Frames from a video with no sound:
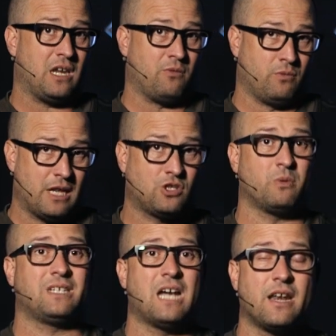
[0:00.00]
in relationship
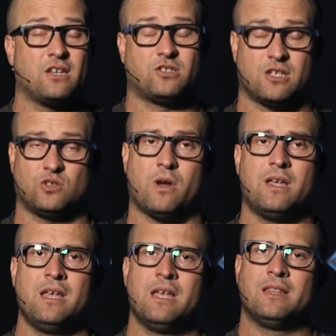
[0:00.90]
with God in such a
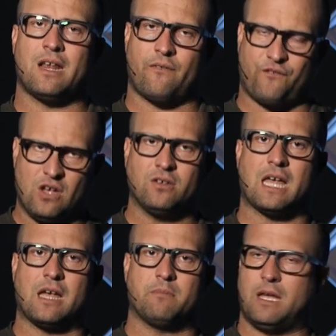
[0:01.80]
way that it feels
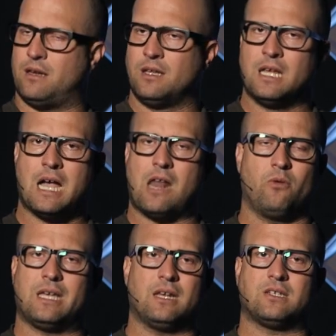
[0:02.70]
like, man, I
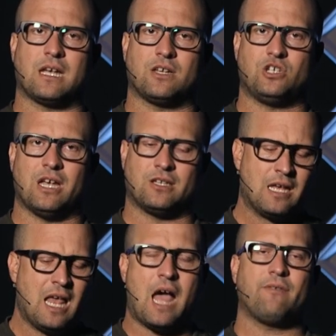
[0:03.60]
don't get a second chance.
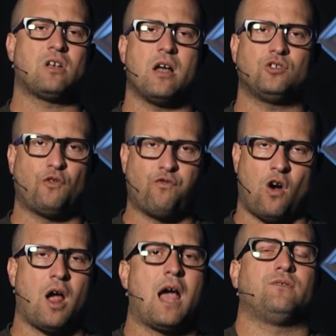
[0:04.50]
I've gone too
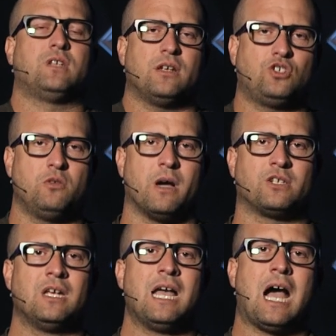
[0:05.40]
far. I've done too
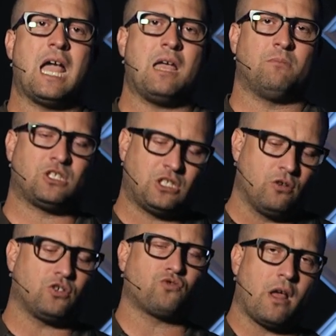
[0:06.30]
much. I am
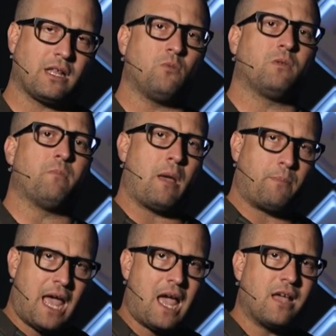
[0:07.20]
still struggling with my
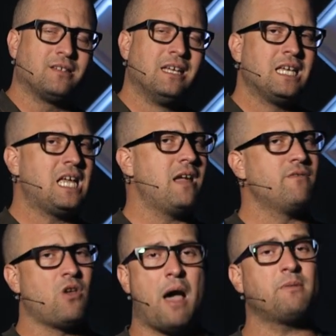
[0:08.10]
past, even
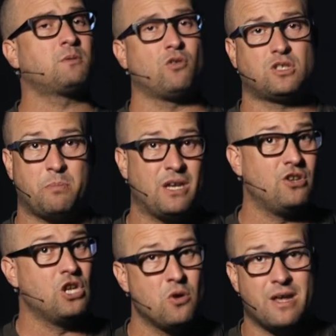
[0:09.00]
though I'm supposed to be
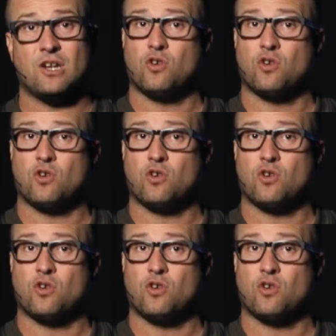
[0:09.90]
new in